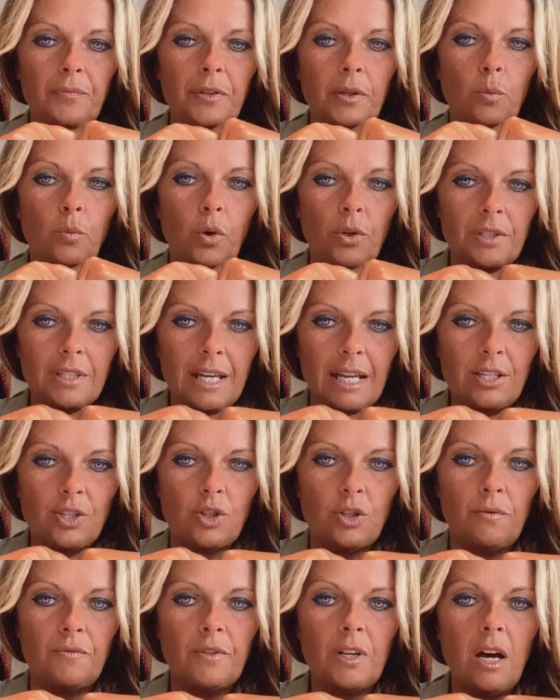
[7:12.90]
what test
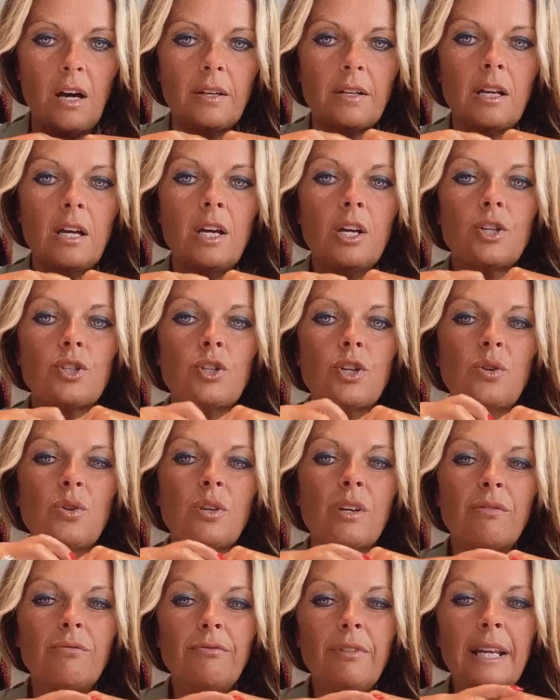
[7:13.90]
you've done, so you
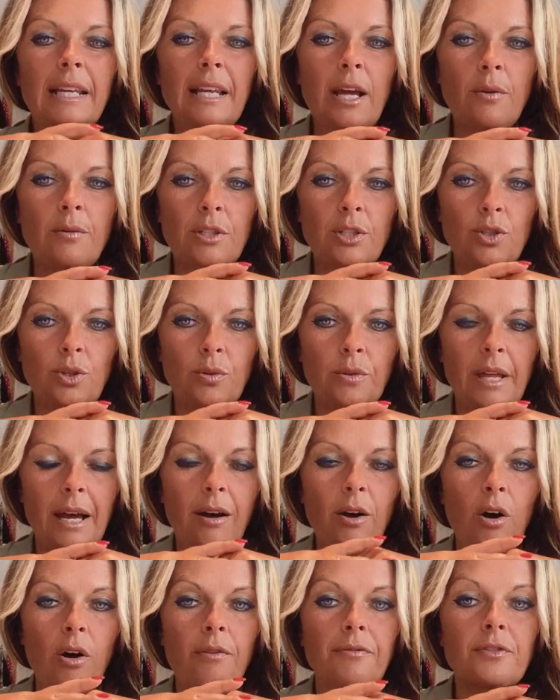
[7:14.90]
can really only do that
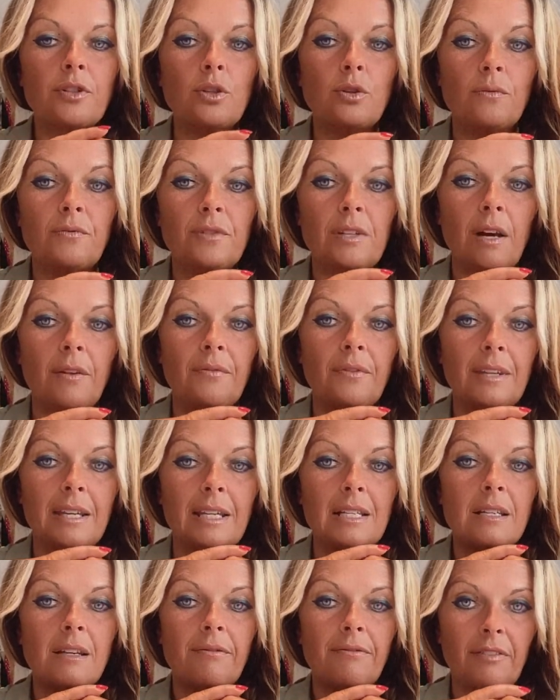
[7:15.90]
after you've done
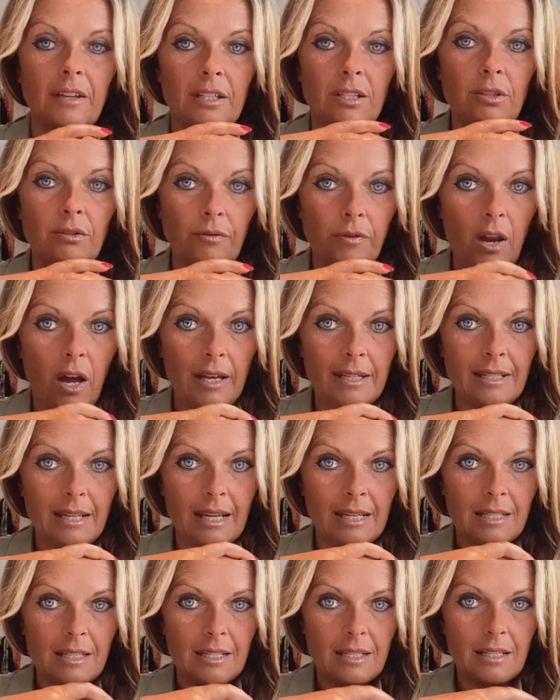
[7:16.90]
these Fit to Fly
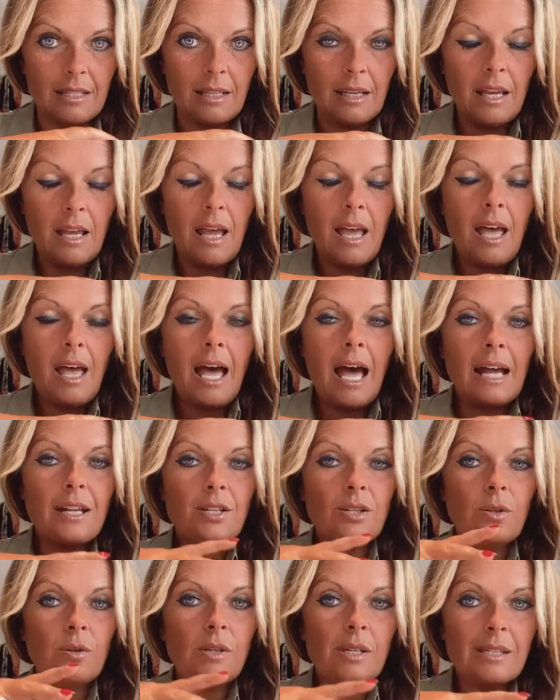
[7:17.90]
tests. As
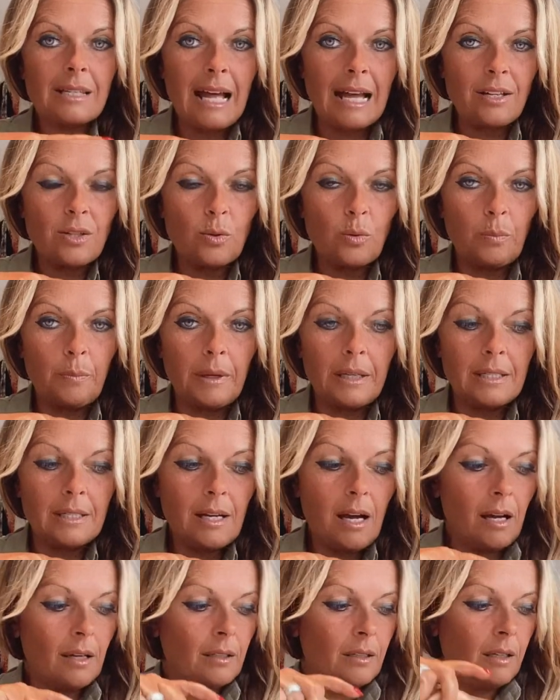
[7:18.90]
soon as that's all been
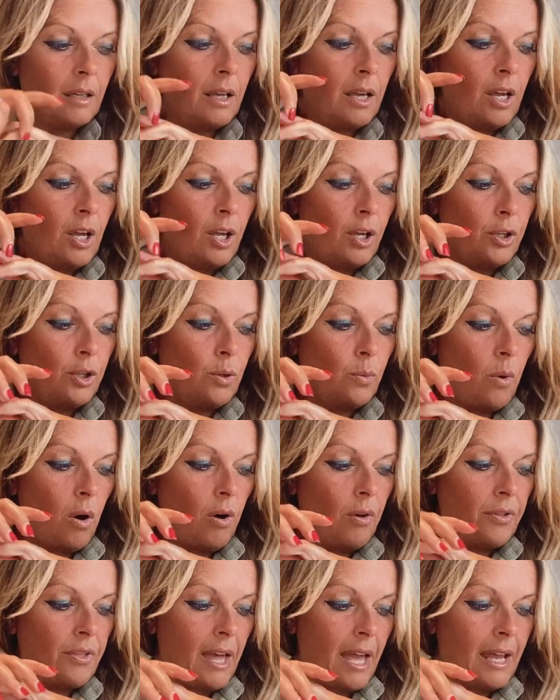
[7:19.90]
done, you
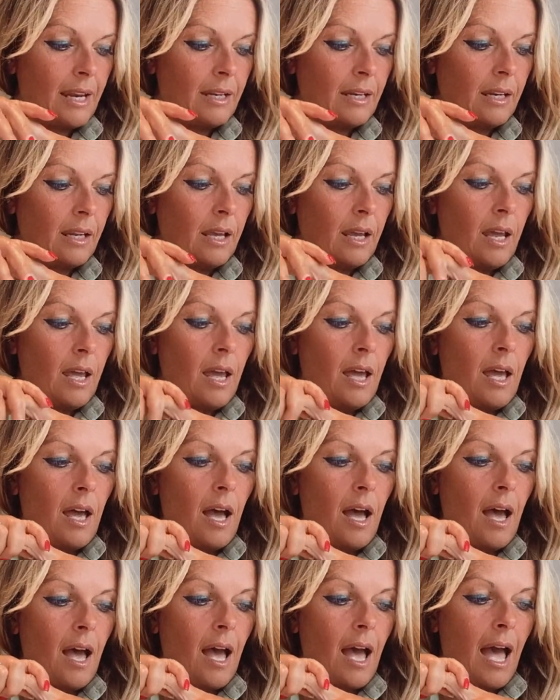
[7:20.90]
are then
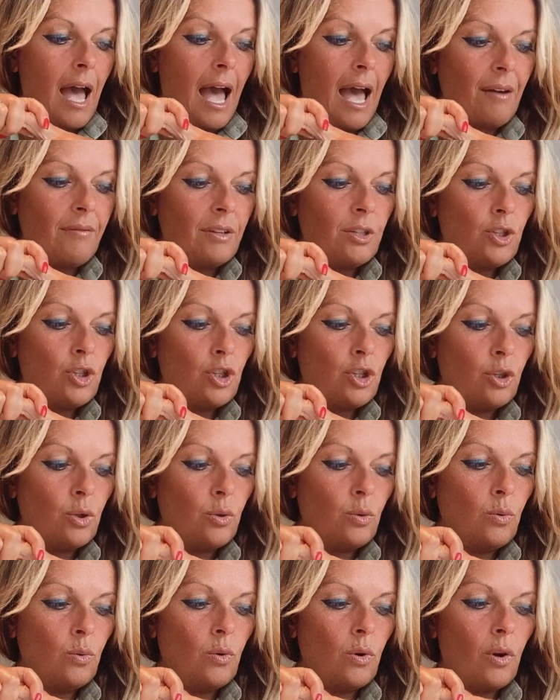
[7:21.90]
having
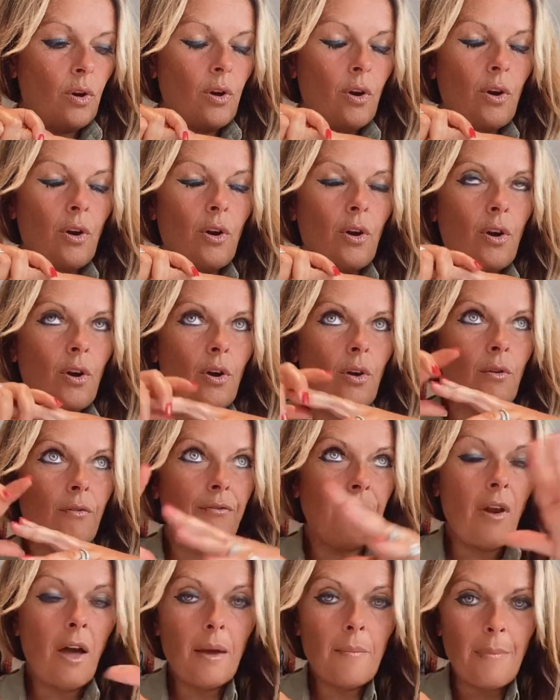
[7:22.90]
to
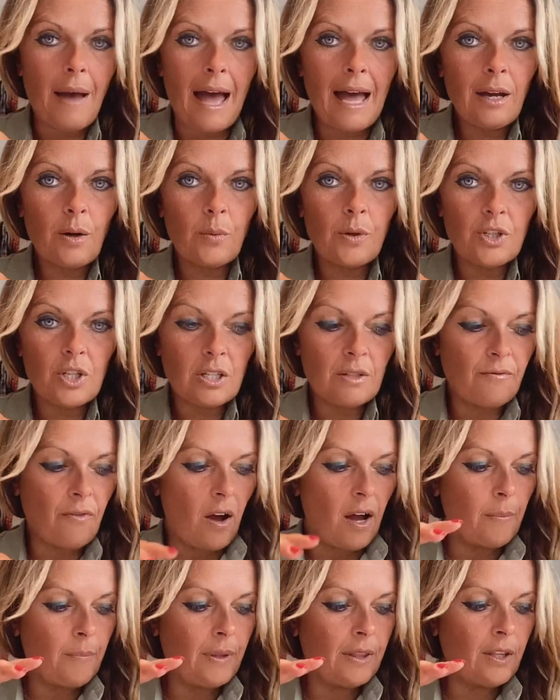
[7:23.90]
fly back, which is
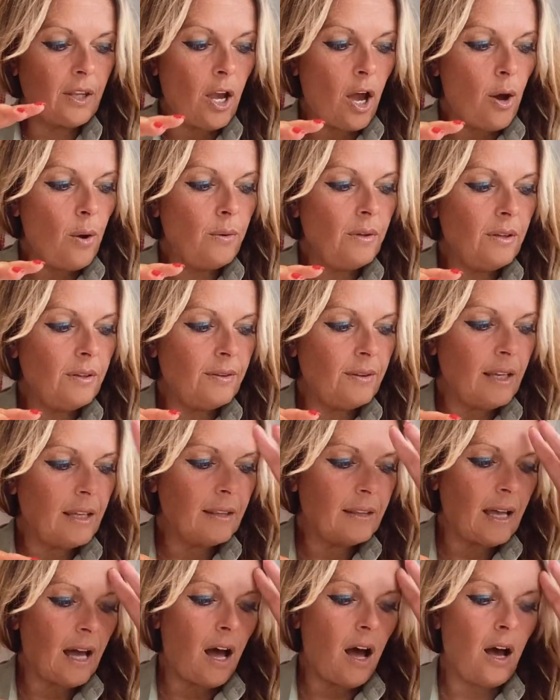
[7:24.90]
fine, but the only thing
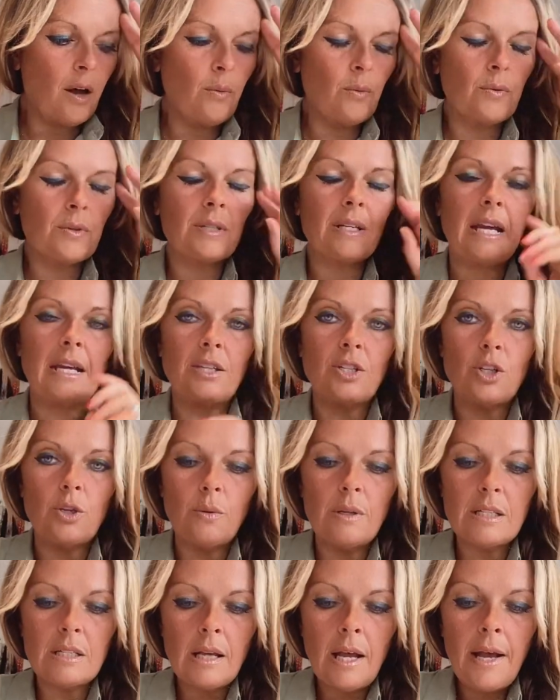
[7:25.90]
that I will say to you
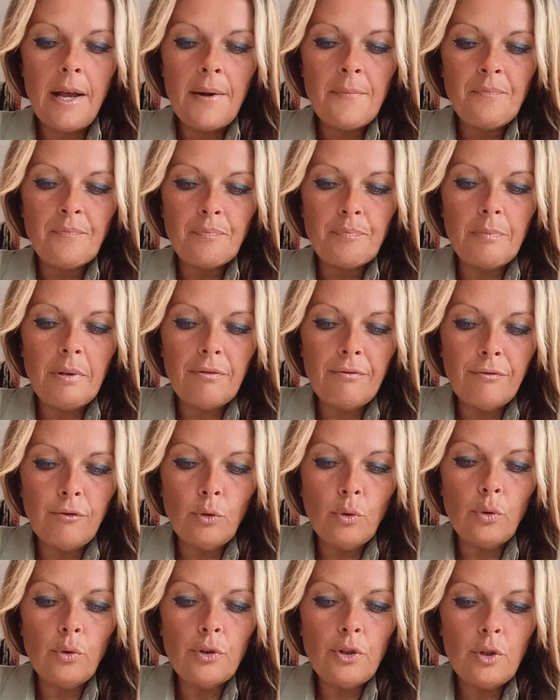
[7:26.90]
is
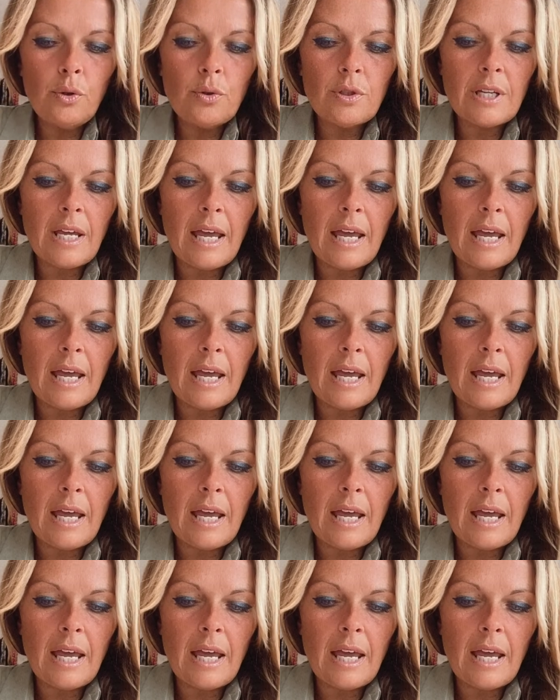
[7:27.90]
before you